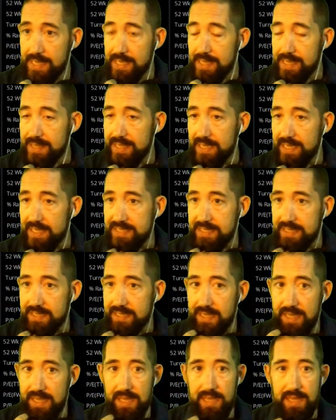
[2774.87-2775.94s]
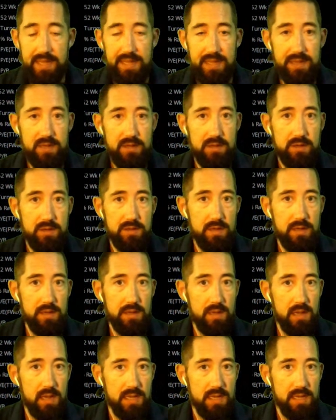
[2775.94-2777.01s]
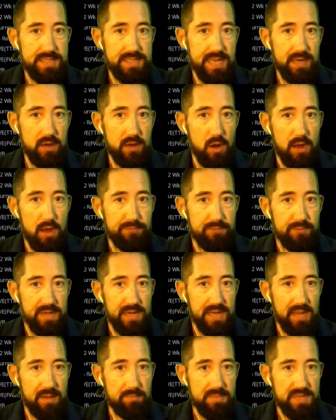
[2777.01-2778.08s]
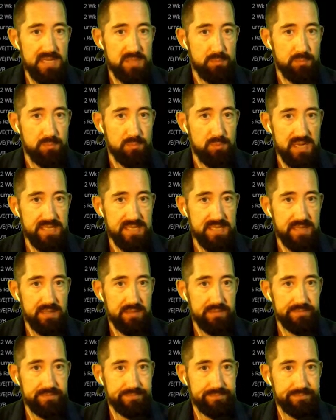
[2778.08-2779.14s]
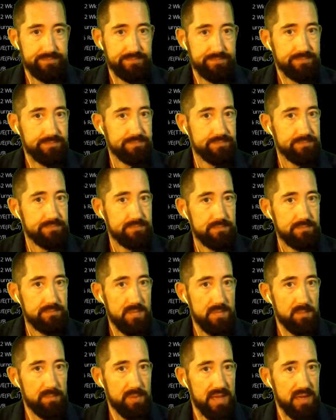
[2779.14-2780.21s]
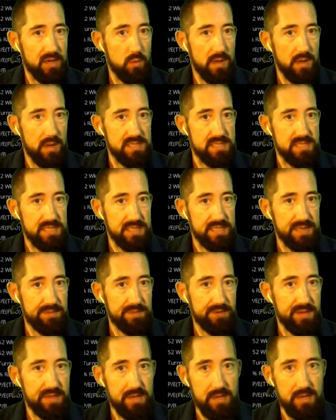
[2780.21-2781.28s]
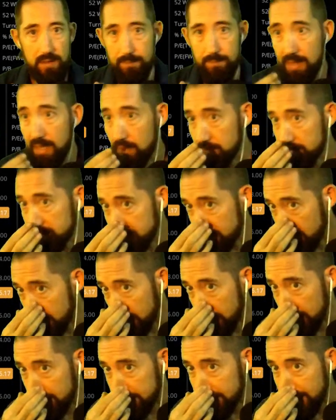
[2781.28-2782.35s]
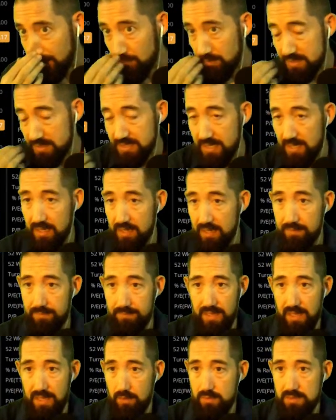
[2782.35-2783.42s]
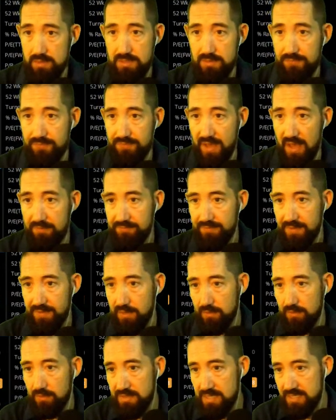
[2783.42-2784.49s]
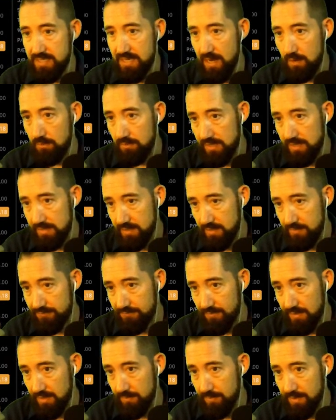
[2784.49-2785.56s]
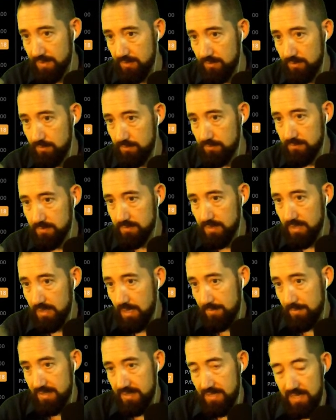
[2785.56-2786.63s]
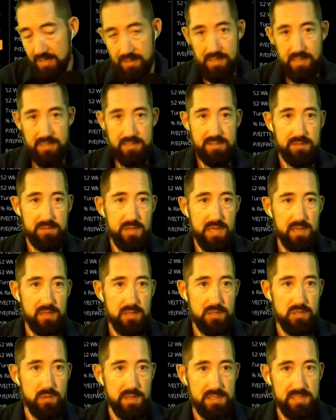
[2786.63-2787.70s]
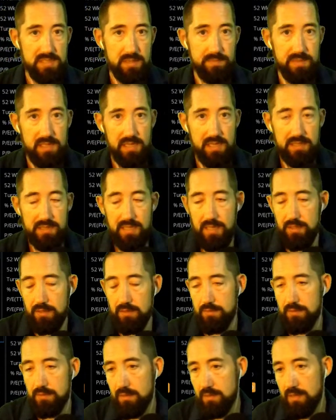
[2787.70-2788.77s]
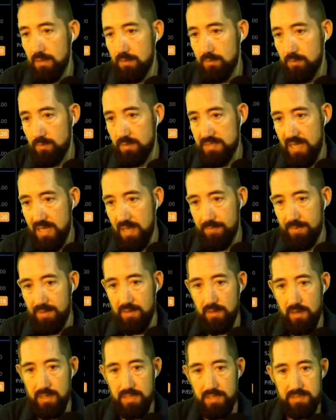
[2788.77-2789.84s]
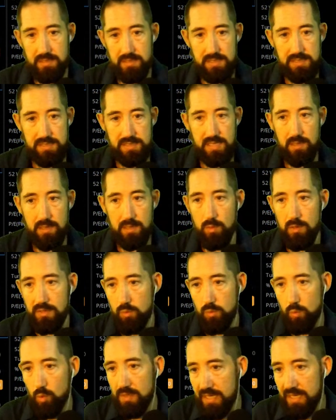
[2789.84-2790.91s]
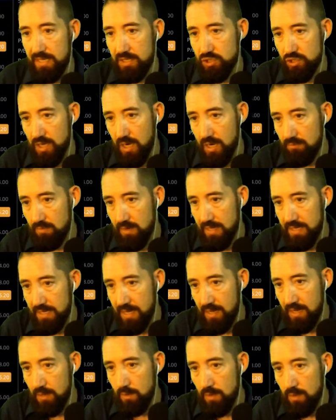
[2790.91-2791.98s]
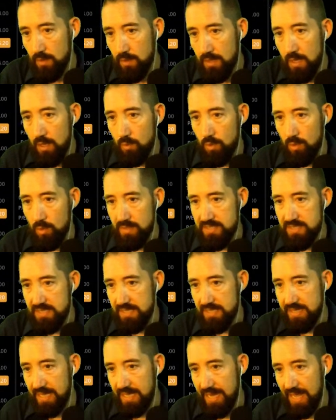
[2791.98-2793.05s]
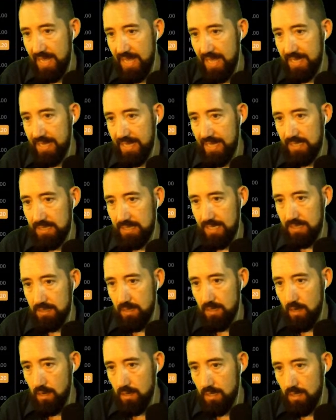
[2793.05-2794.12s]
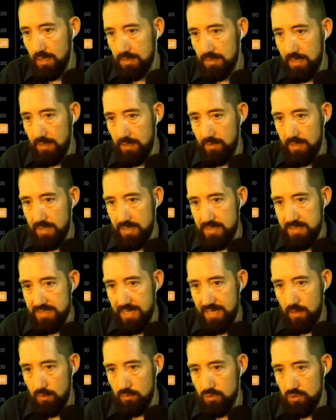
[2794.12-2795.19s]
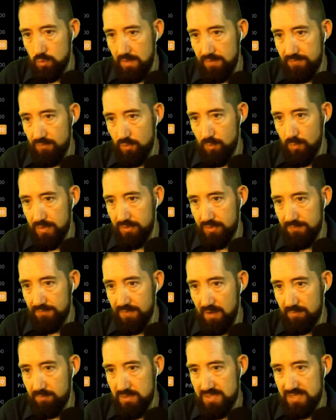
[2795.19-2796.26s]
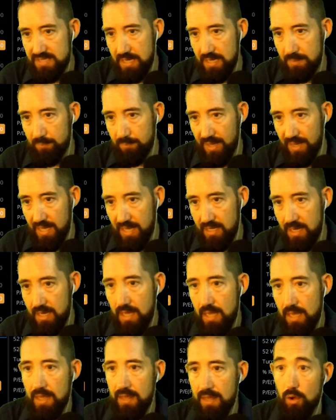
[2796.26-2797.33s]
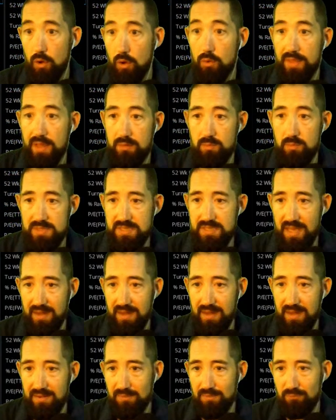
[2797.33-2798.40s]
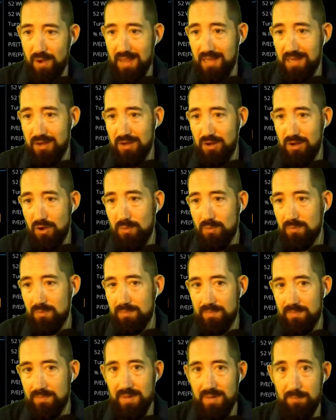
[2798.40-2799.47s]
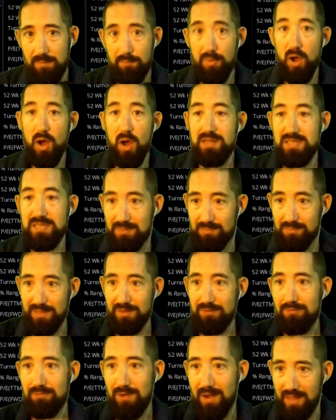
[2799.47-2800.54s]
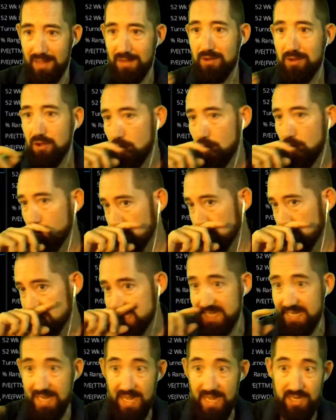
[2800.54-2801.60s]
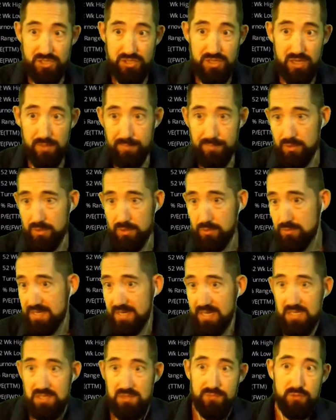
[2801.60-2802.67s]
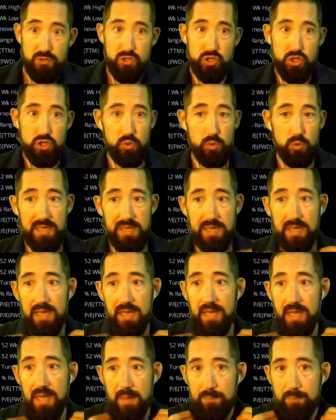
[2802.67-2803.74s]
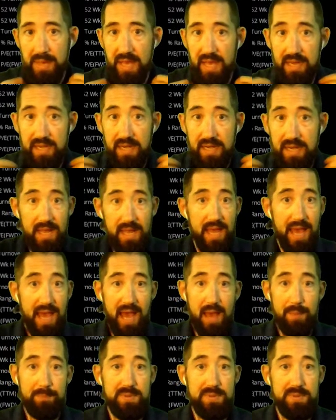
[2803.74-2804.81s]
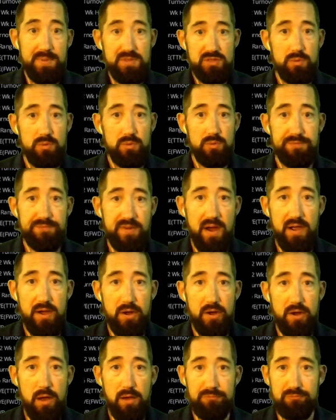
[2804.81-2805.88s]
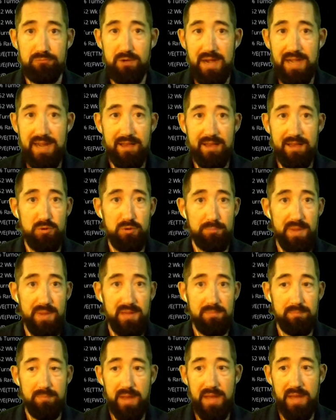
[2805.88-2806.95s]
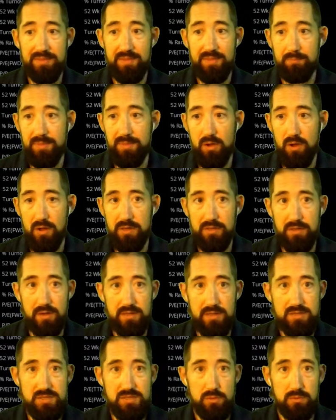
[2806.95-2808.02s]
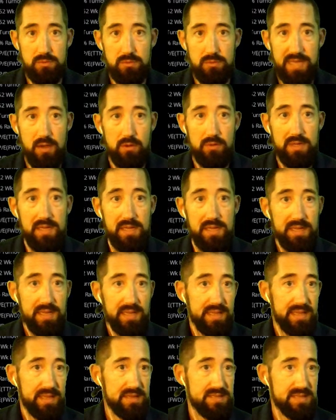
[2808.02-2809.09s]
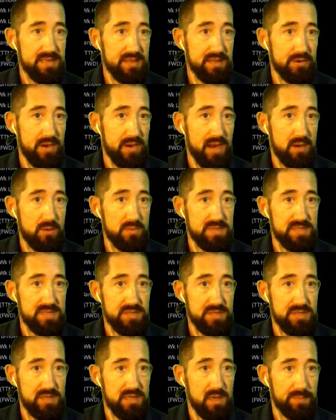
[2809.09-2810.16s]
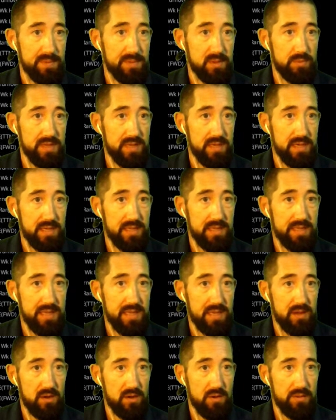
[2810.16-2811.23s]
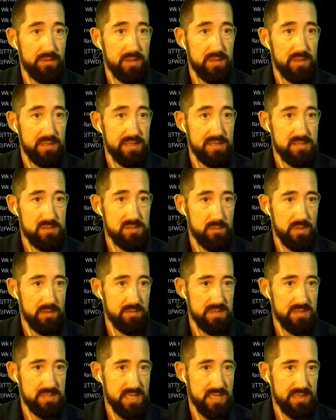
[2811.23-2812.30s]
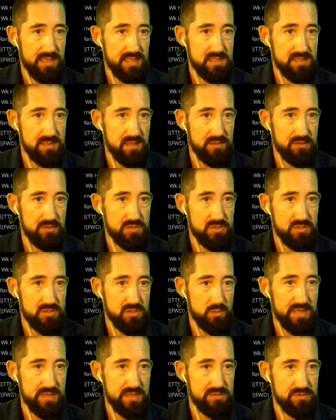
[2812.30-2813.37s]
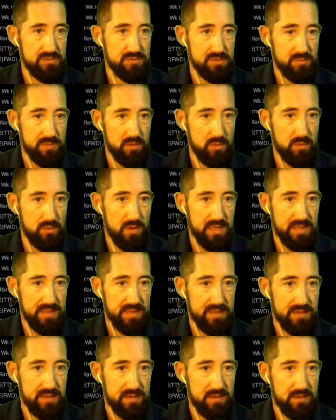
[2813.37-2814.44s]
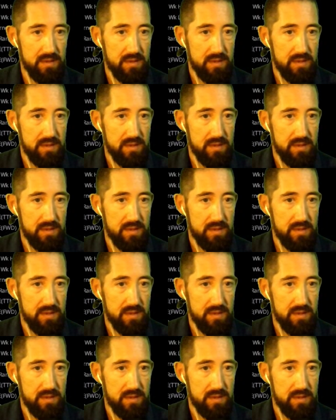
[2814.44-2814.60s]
they did a uh, debt offering and mispriced it like quite a significant amount, and that was uh, that was a fat finger discount right there for anybody who. I mean that, that you can't trade something like that. You don't know how what's happening on it till it's done. We're at the one day chart right now, where we see that ALLR Allarity is down 24.35 percent. Pet, oh that was that Ryan Cohen, possibly Ryan Cohen. CHW stands for Chewy. Pet happens to have fired off right after Bed and Bath and Beyond got sold out. There's another acquisition company we got to get on the list. Where is that? That's under squeezers. We don't want it there.